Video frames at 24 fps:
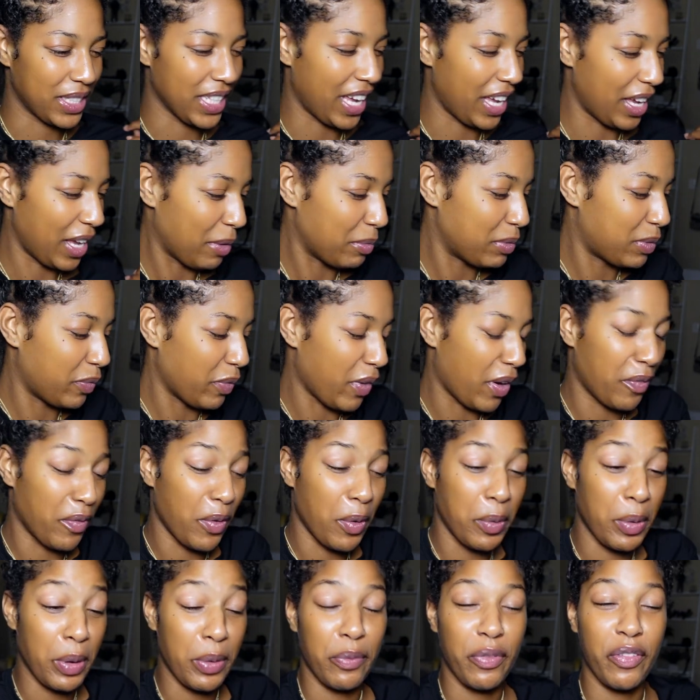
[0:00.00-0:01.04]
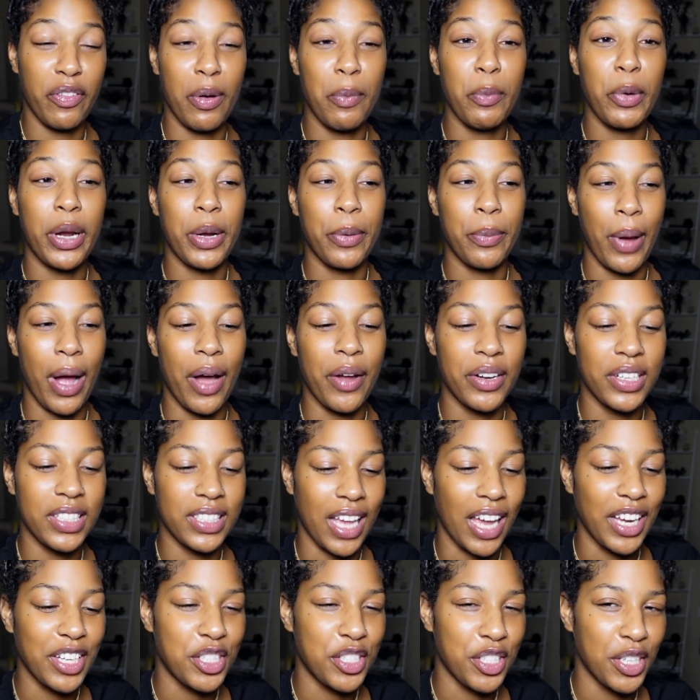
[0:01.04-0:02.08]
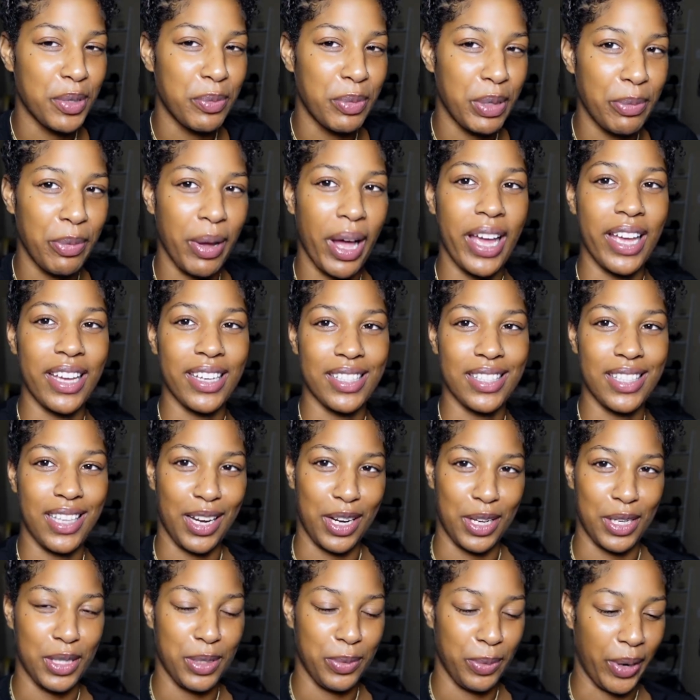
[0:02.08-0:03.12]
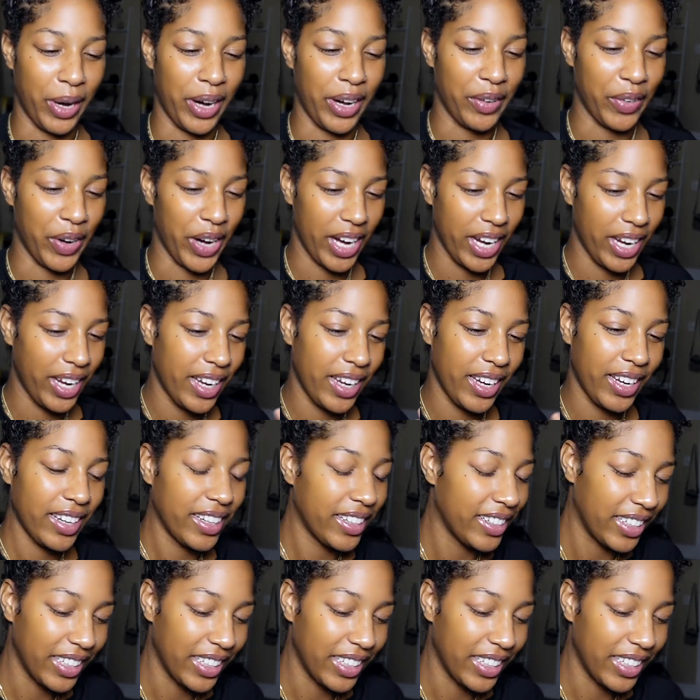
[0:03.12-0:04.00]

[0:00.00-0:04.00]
Like if I'm, if I'm wearing powders, I should be buying setting spray, right?